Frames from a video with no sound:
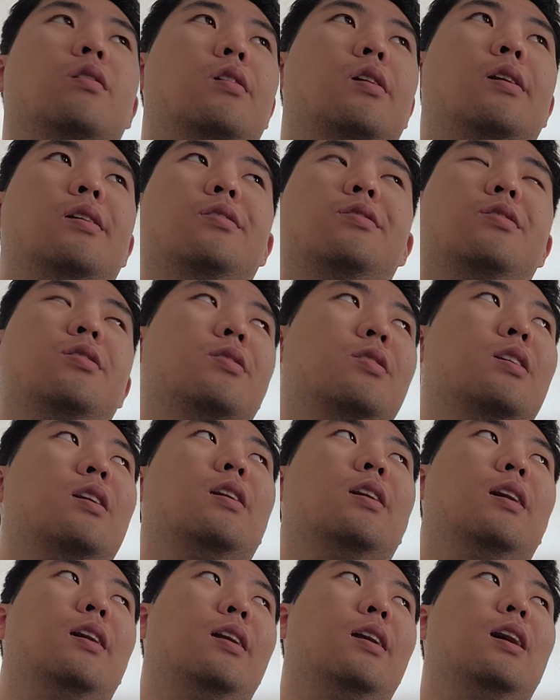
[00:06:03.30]
and since
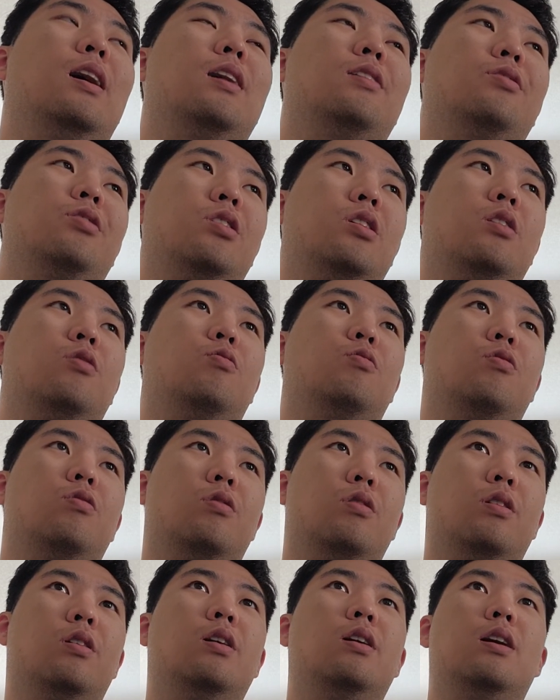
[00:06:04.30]
it hasn't gone
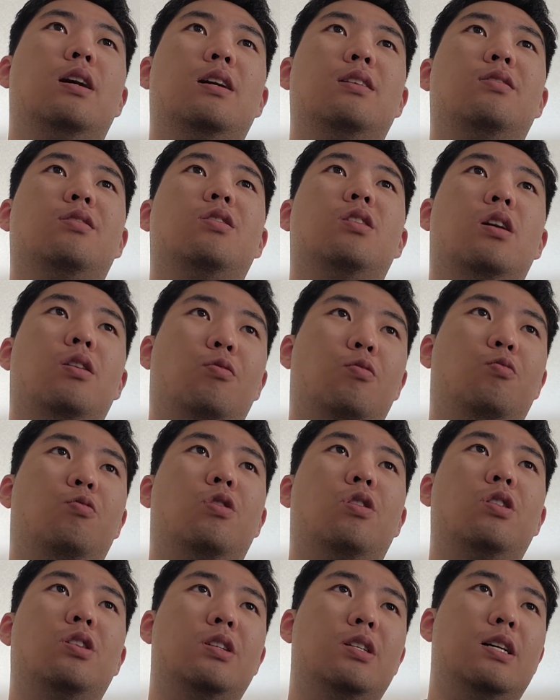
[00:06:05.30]
worse, has gone
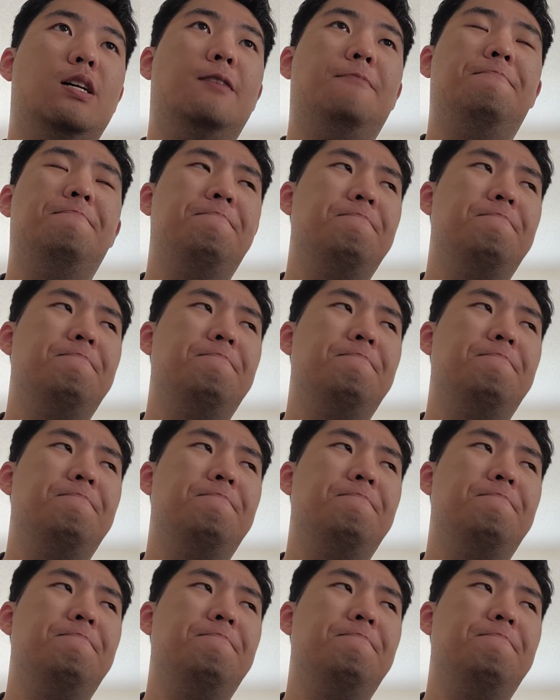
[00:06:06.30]
worse. Uh.